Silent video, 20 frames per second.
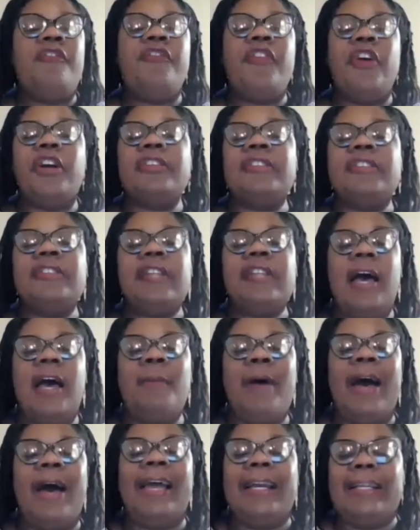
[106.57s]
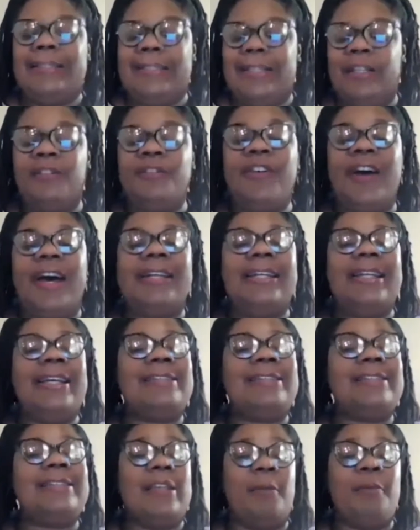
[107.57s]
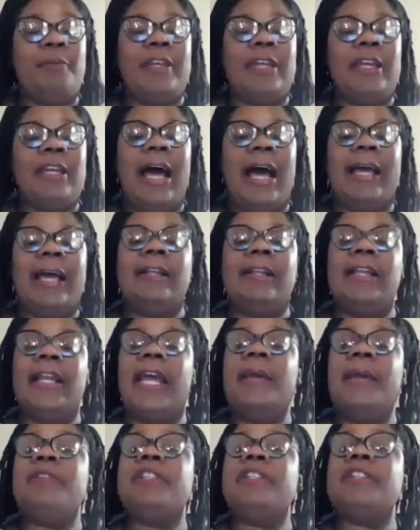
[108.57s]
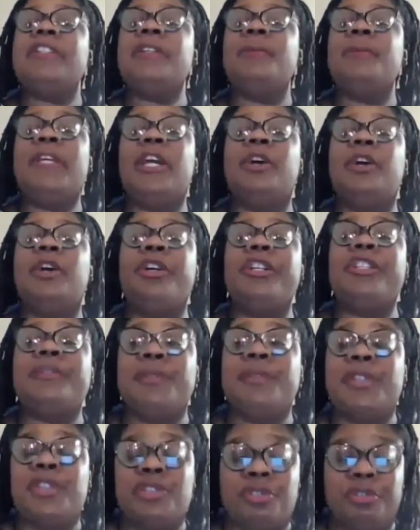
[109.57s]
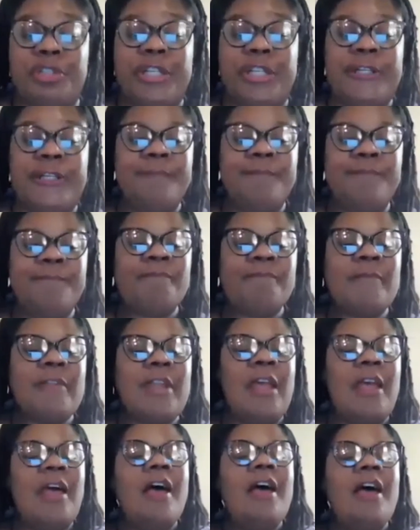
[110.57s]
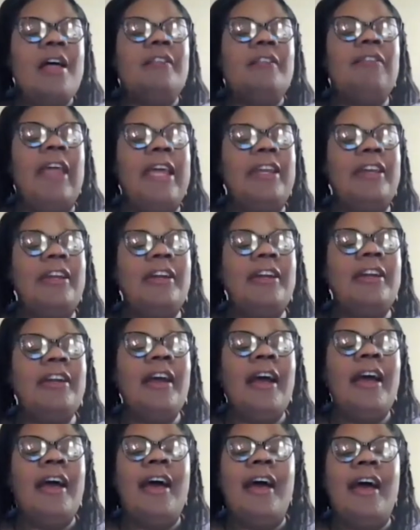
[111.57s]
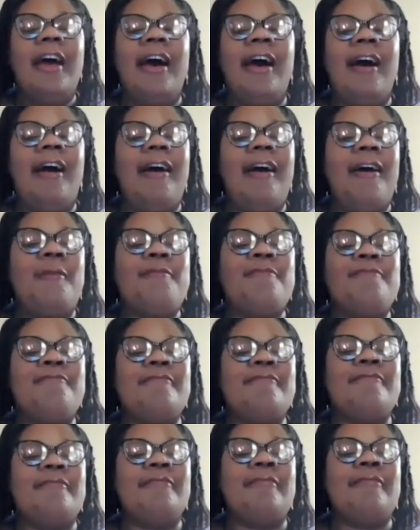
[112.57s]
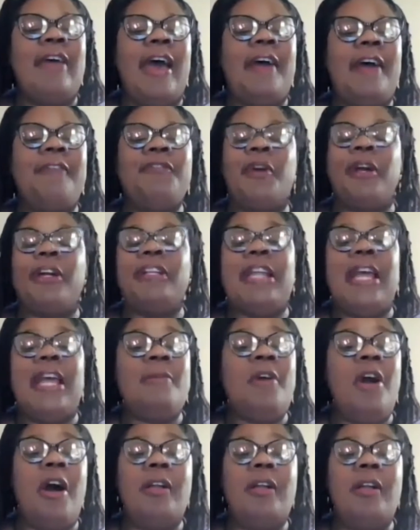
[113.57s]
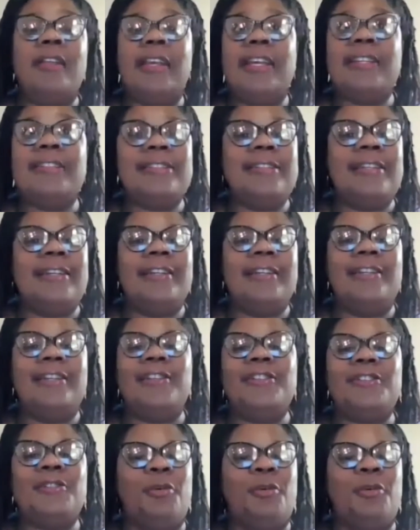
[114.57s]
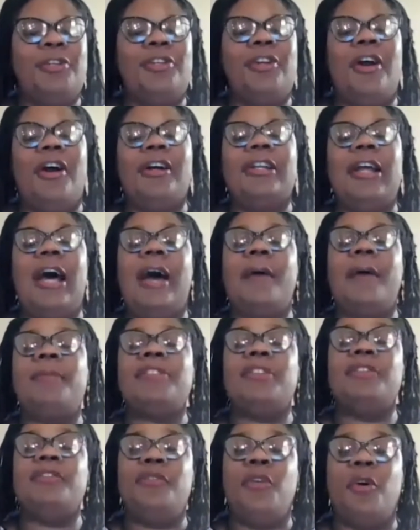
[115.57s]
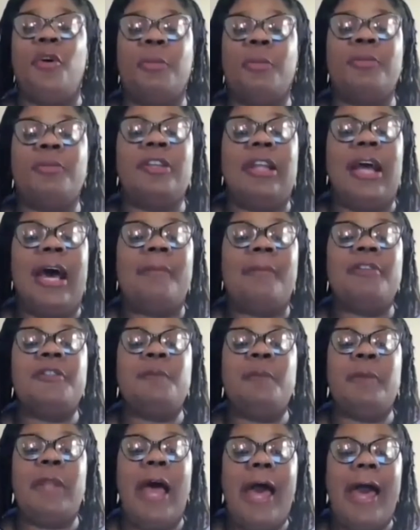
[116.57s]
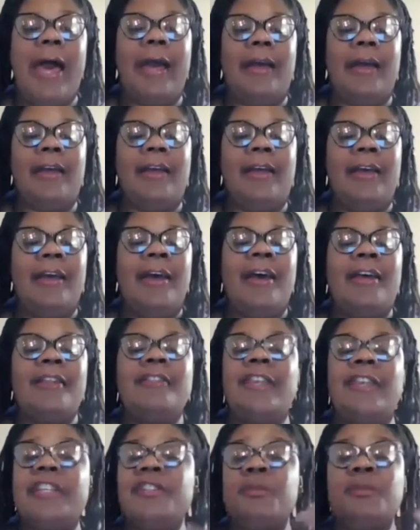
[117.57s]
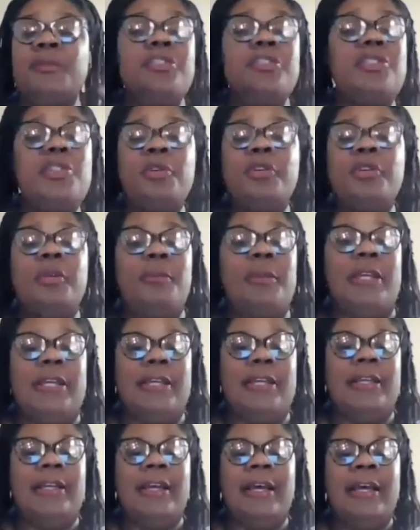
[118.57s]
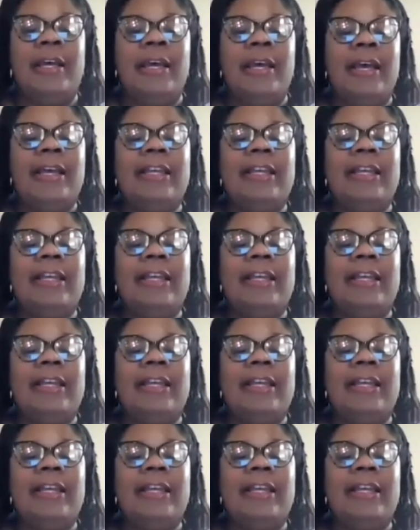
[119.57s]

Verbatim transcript: The first time I identified as something, I claimed to be a Christmas tree. Later, um, after a name calling incident in the schoolyard, I was informed that I was Black. This was new to me.